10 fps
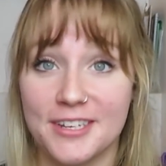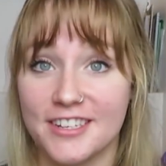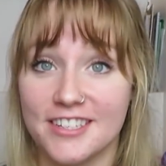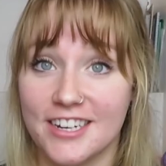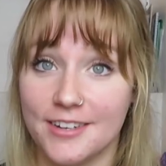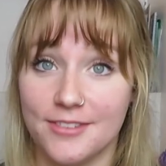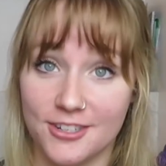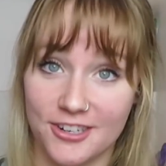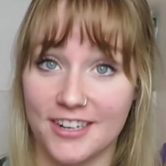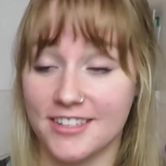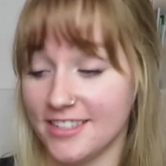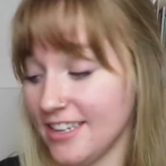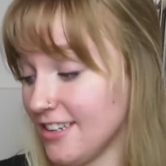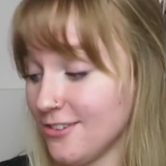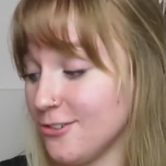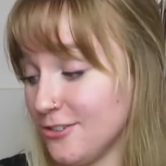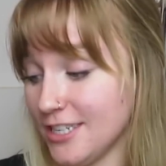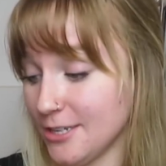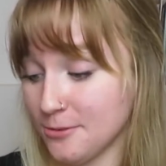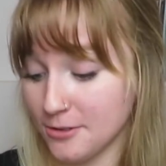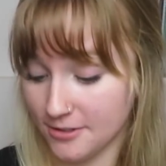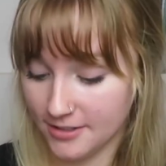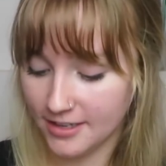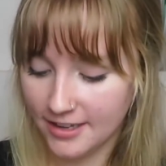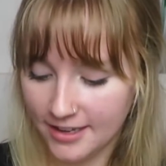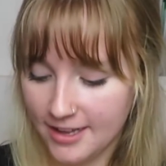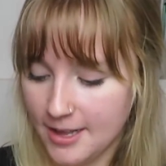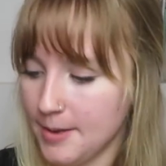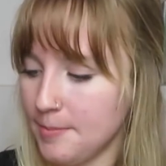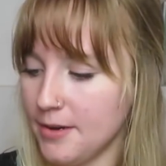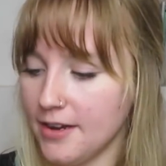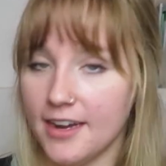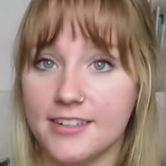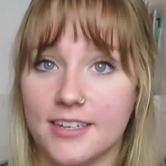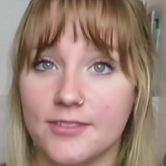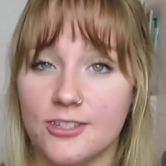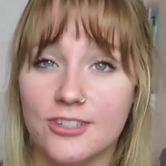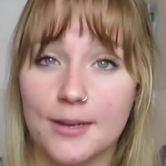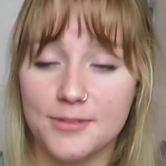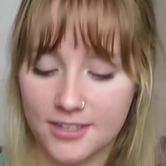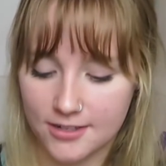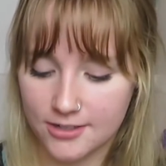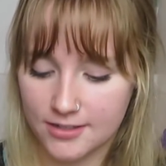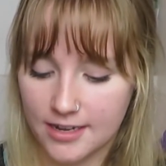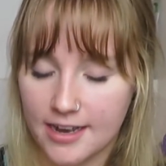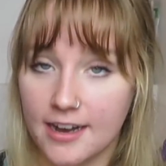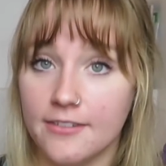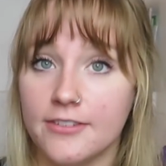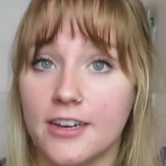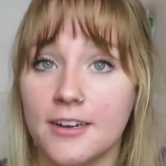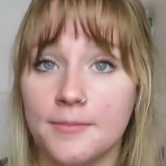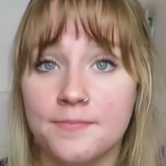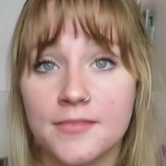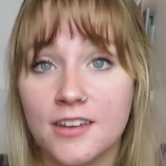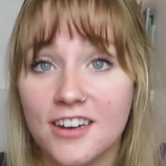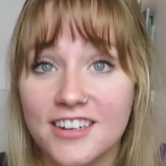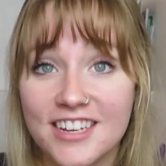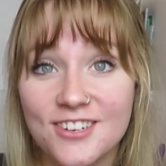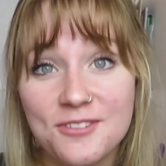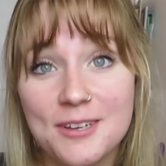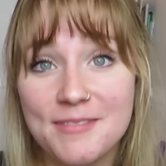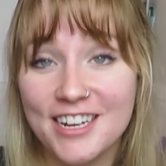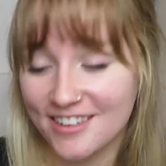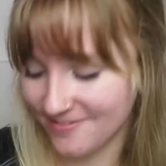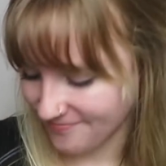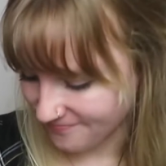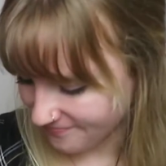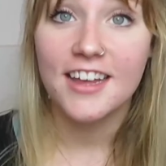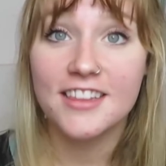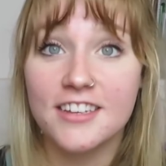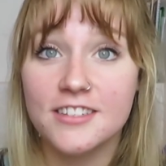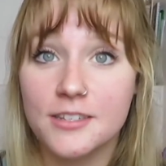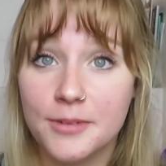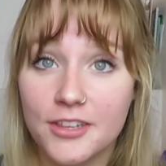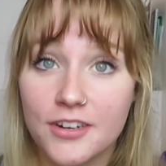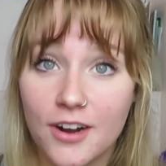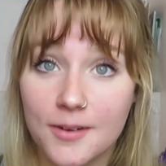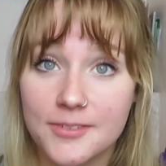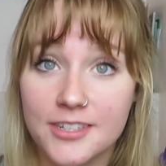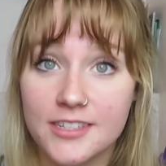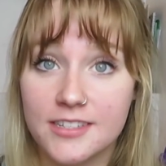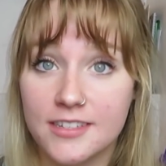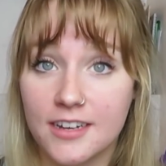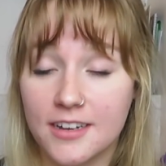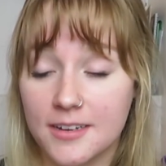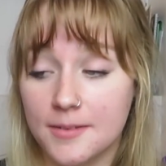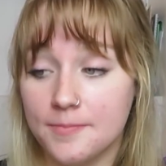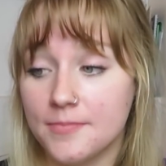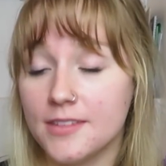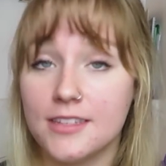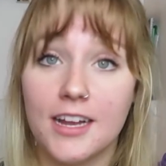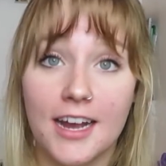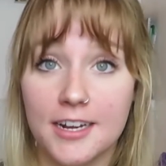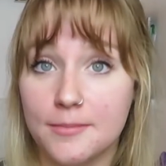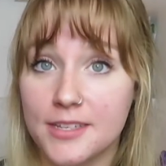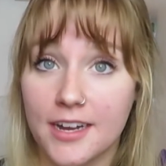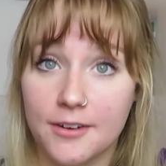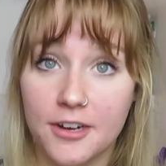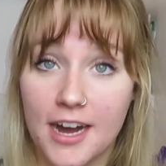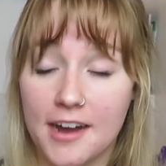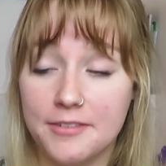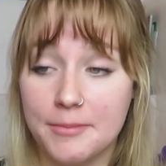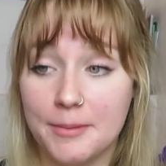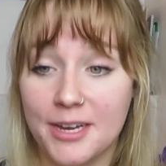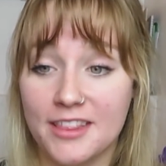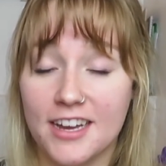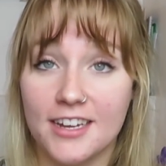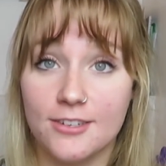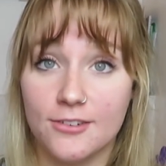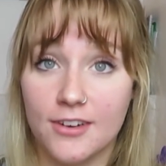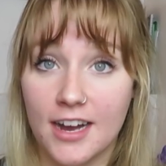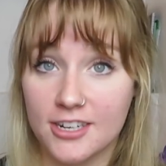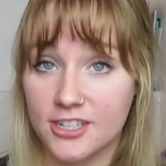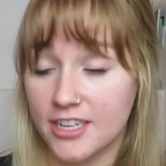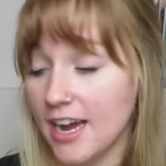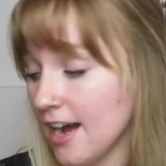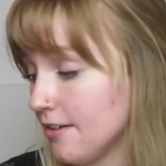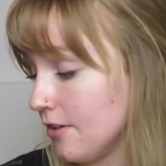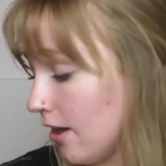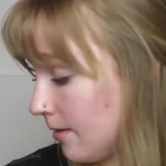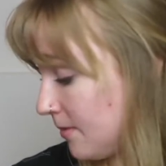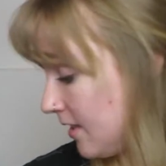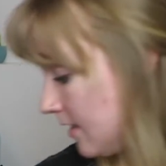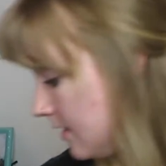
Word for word: because I have the driest skin in the whole entire world. But I just have this chapstick just to have on hand while I'm there. And then some other obvious items that I will have in my bag that I don't actually have on me